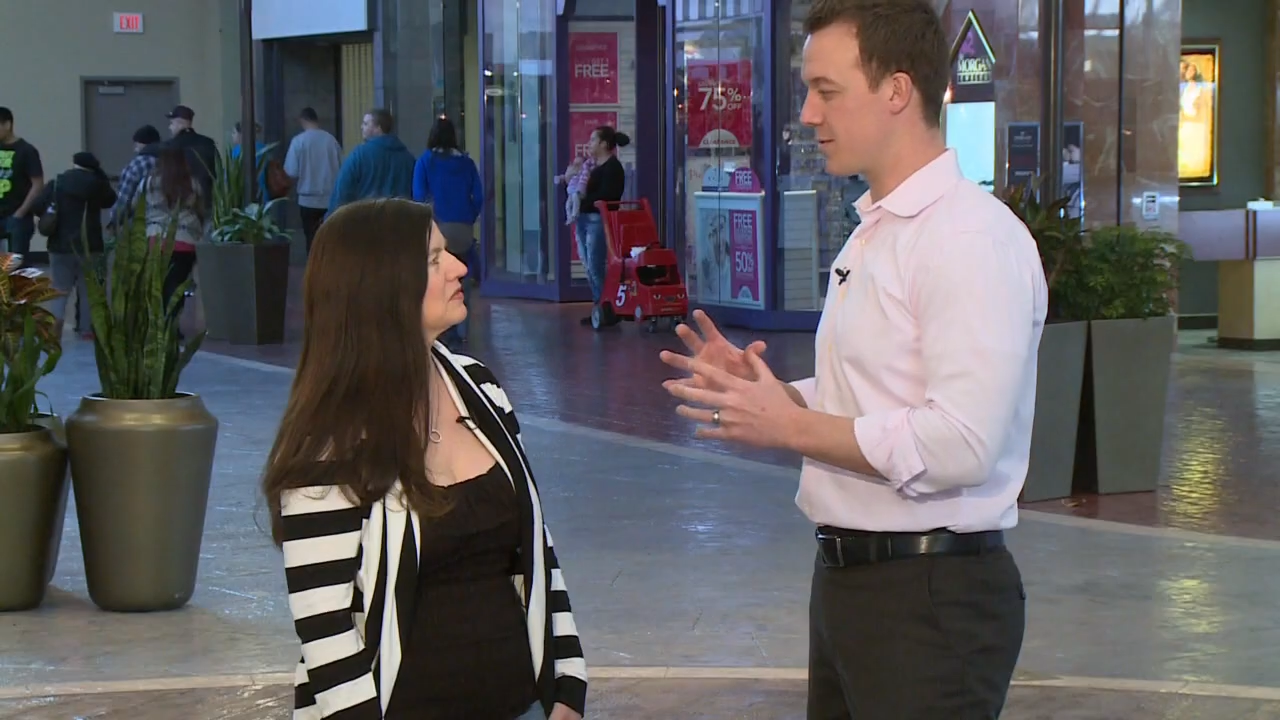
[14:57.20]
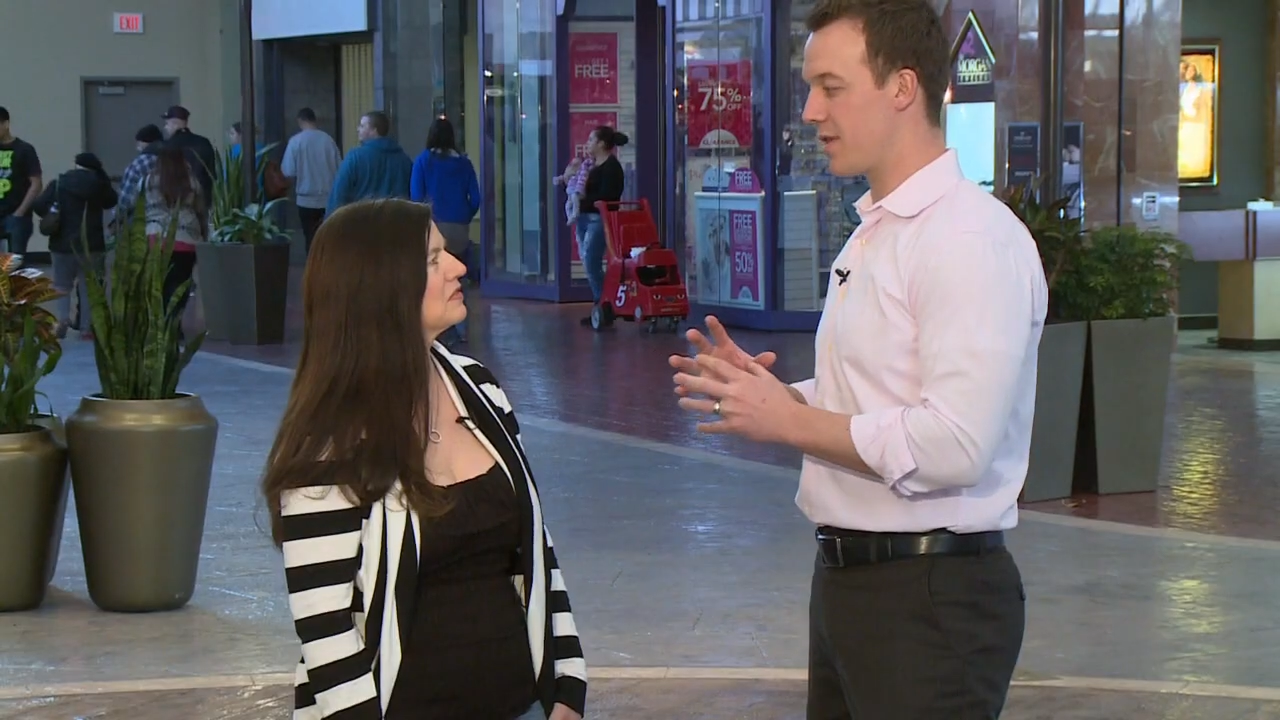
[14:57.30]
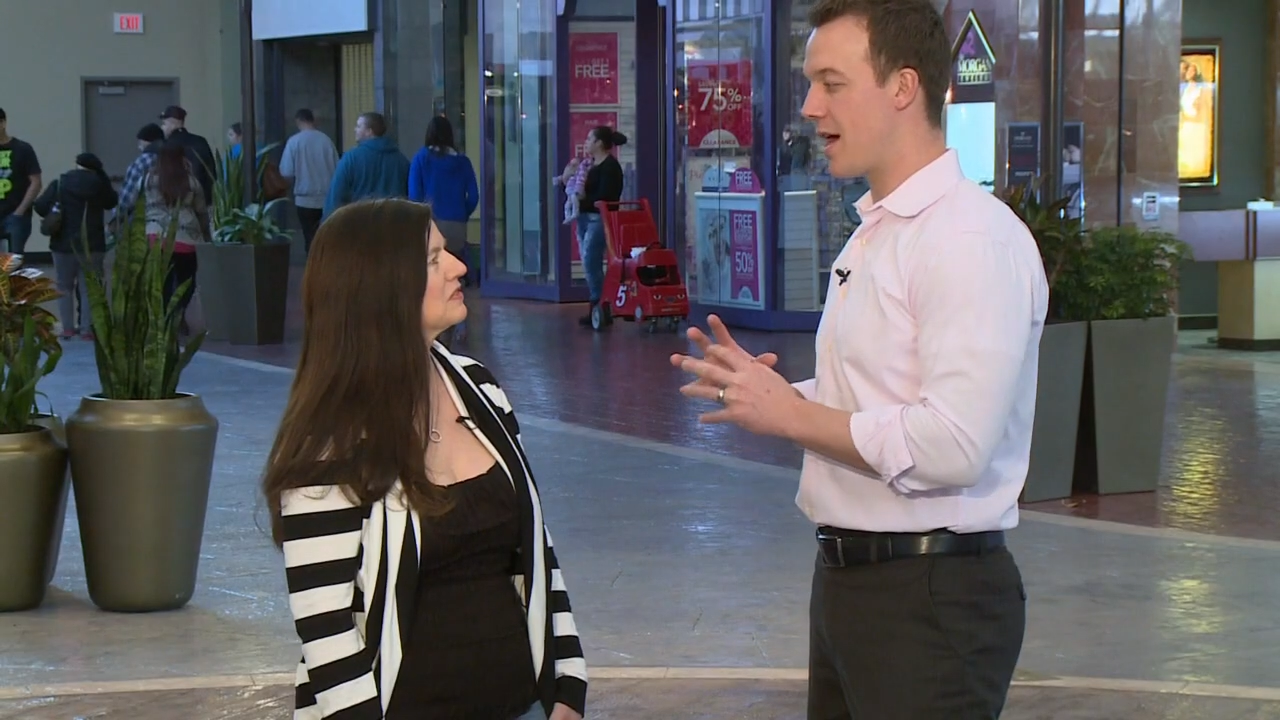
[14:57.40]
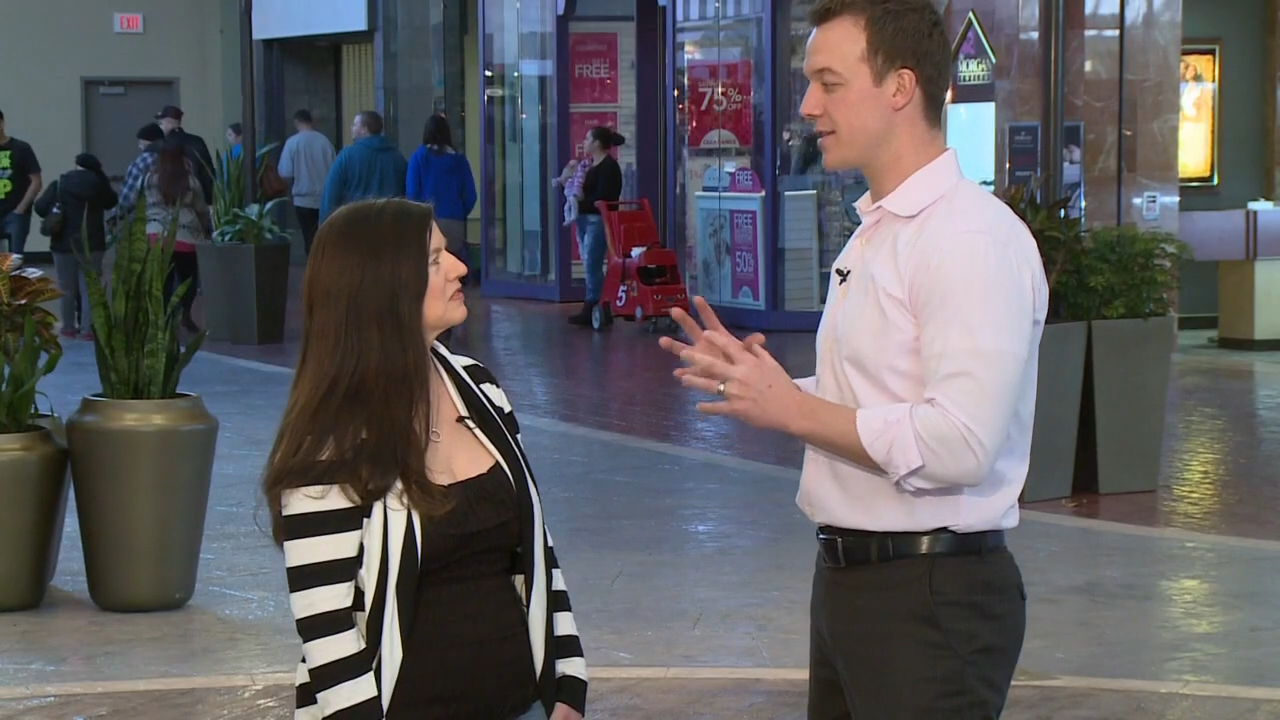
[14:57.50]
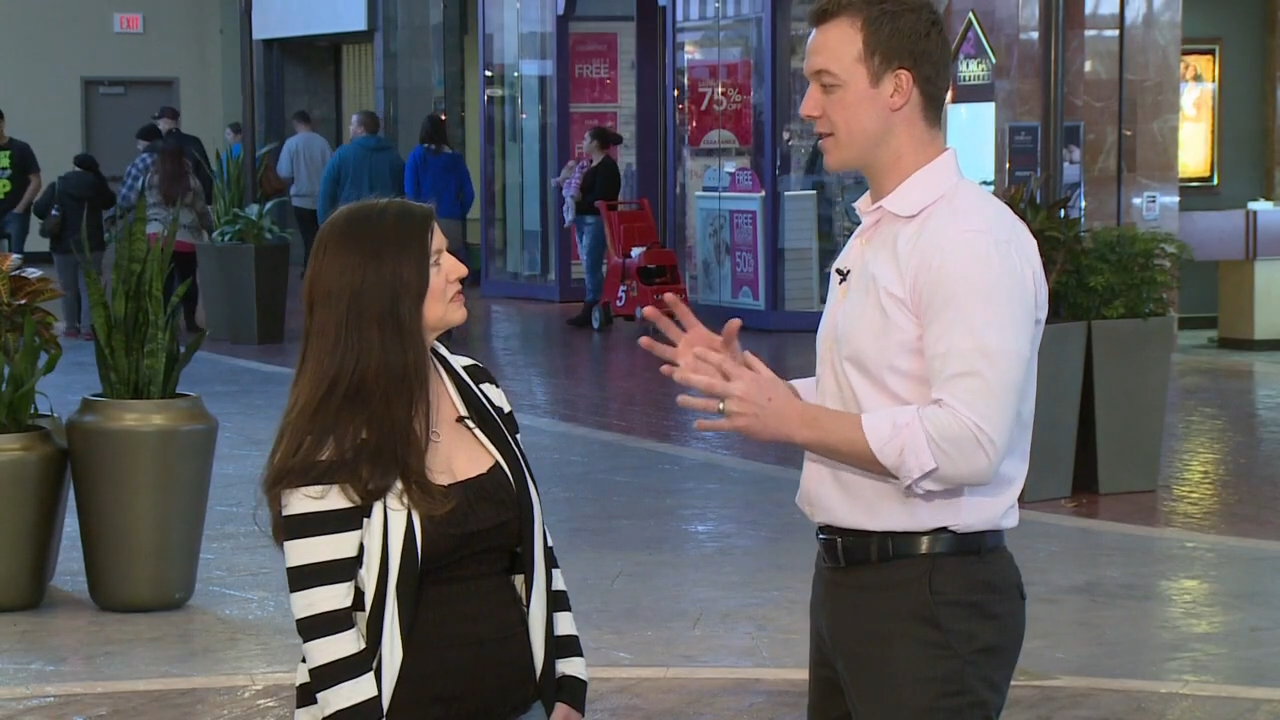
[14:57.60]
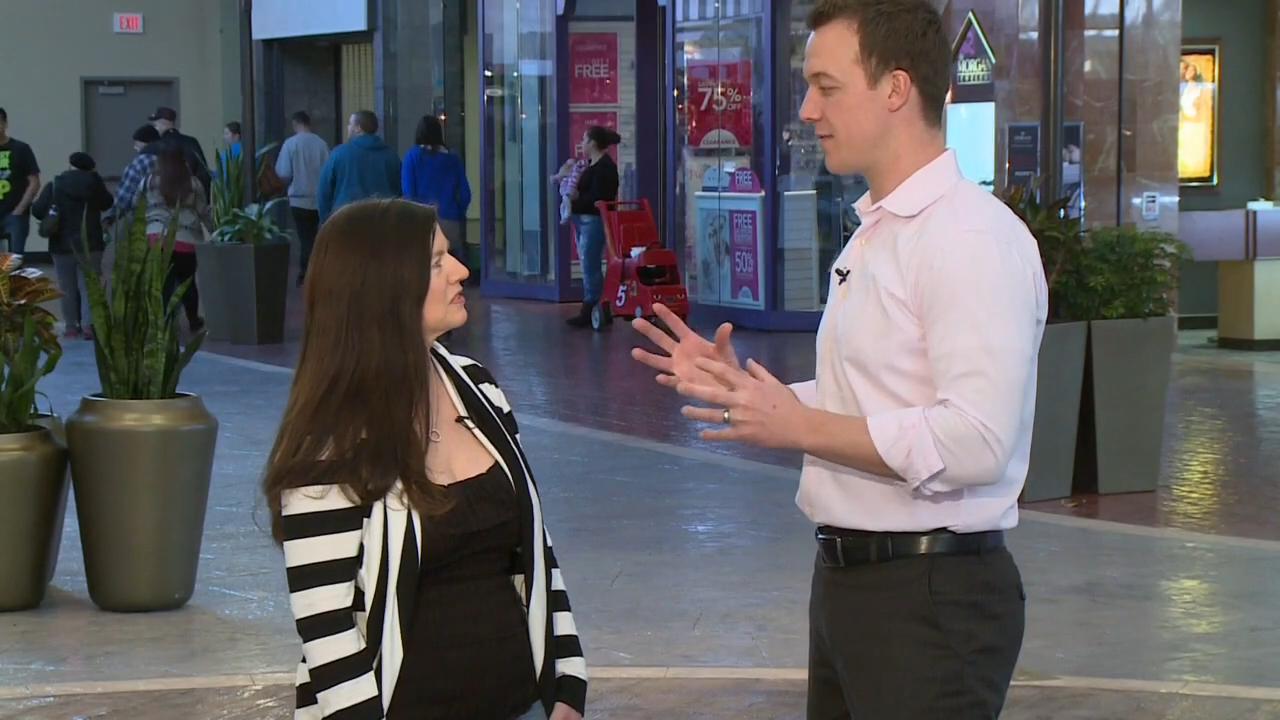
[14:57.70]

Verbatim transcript: us with lots of